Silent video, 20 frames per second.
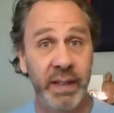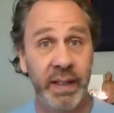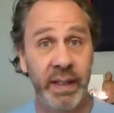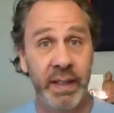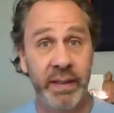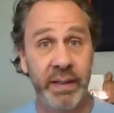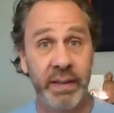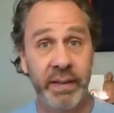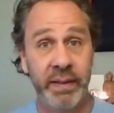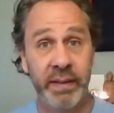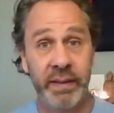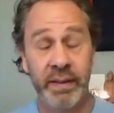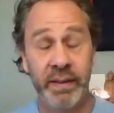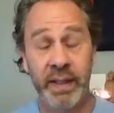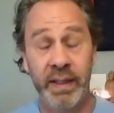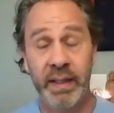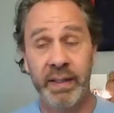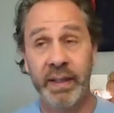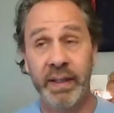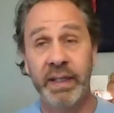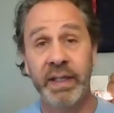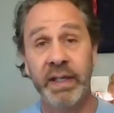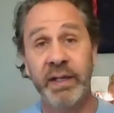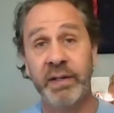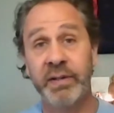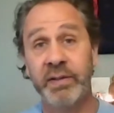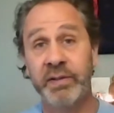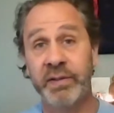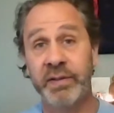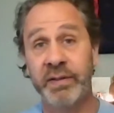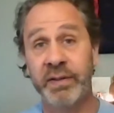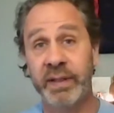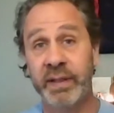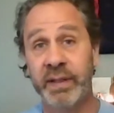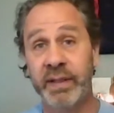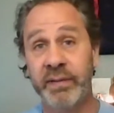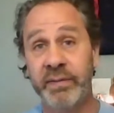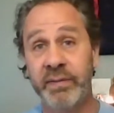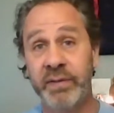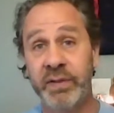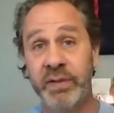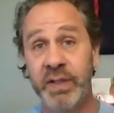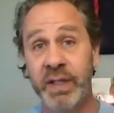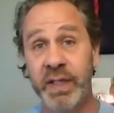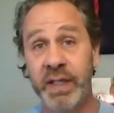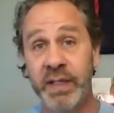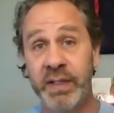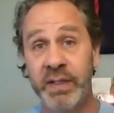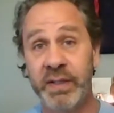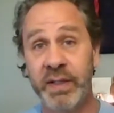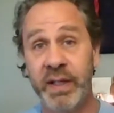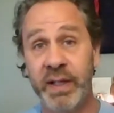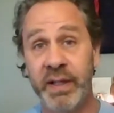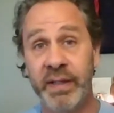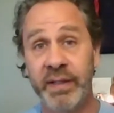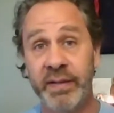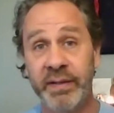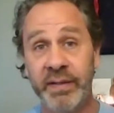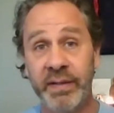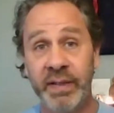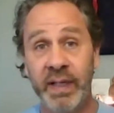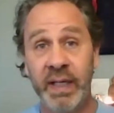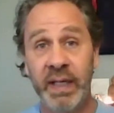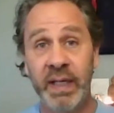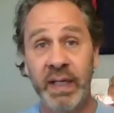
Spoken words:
Yeah, the characteristic of change, this